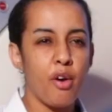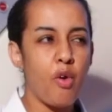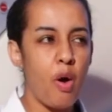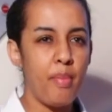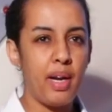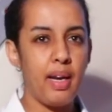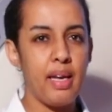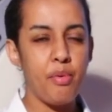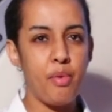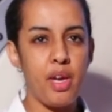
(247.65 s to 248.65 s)

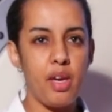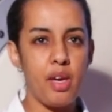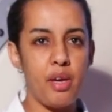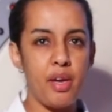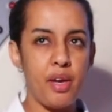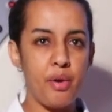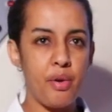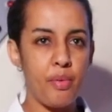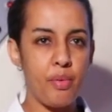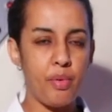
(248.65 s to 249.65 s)
Commonly,
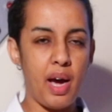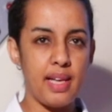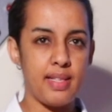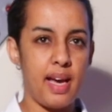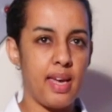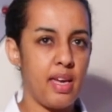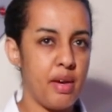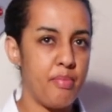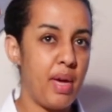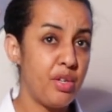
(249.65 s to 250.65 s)
as
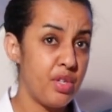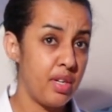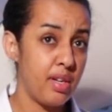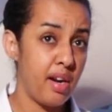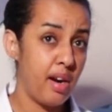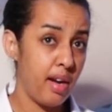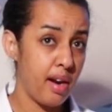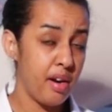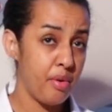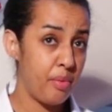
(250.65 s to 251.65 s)
I mentioned
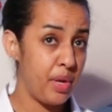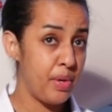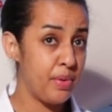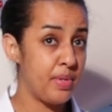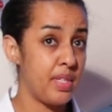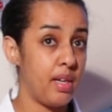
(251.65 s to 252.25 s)
earlier, we use